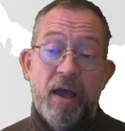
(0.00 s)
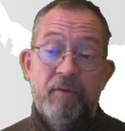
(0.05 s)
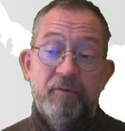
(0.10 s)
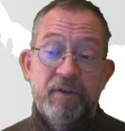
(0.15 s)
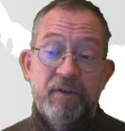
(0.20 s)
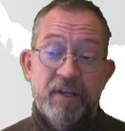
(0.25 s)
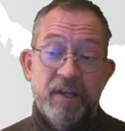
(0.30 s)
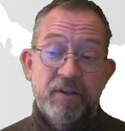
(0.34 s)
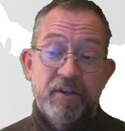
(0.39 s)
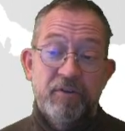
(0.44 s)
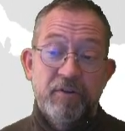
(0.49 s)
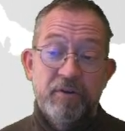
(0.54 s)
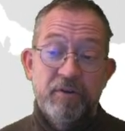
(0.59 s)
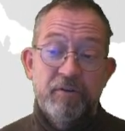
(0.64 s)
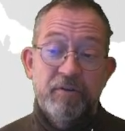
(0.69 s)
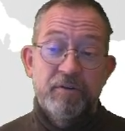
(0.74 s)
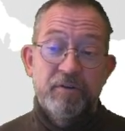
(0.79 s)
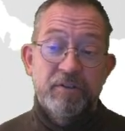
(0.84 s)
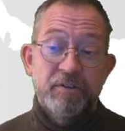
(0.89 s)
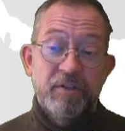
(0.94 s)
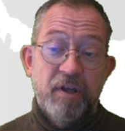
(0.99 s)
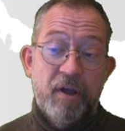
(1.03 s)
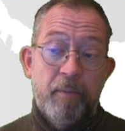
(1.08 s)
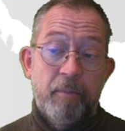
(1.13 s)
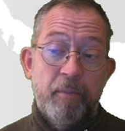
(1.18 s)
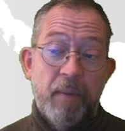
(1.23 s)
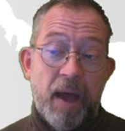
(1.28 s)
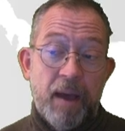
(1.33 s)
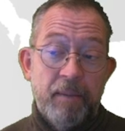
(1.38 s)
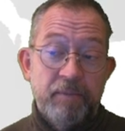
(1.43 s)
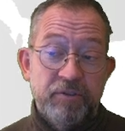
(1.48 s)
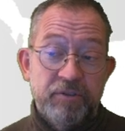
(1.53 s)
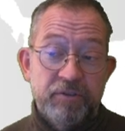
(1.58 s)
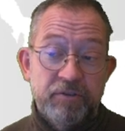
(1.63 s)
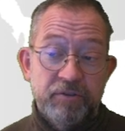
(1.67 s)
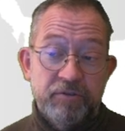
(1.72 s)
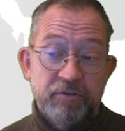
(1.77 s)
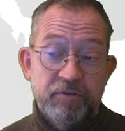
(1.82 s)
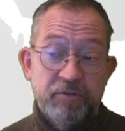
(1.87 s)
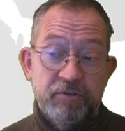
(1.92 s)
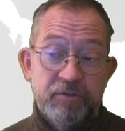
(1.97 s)
We can use maps
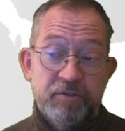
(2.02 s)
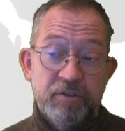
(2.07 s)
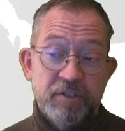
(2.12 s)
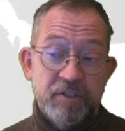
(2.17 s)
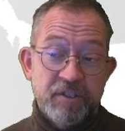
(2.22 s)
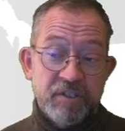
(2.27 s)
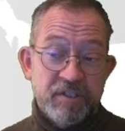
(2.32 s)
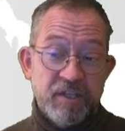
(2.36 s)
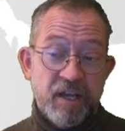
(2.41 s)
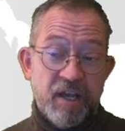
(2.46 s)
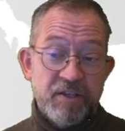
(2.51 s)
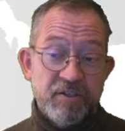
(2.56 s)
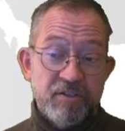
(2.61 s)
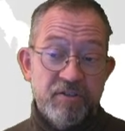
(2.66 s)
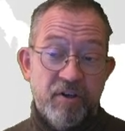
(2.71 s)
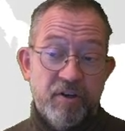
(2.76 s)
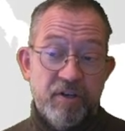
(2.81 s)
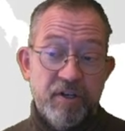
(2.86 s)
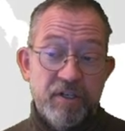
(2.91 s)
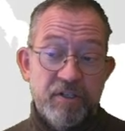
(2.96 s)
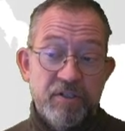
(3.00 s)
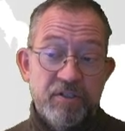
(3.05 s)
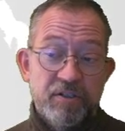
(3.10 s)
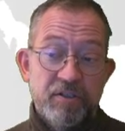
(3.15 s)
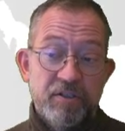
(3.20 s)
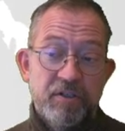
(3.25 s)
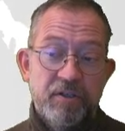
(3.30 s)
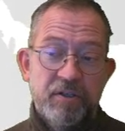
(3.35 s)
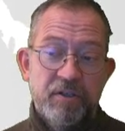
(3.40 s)
to synthesize knowledge,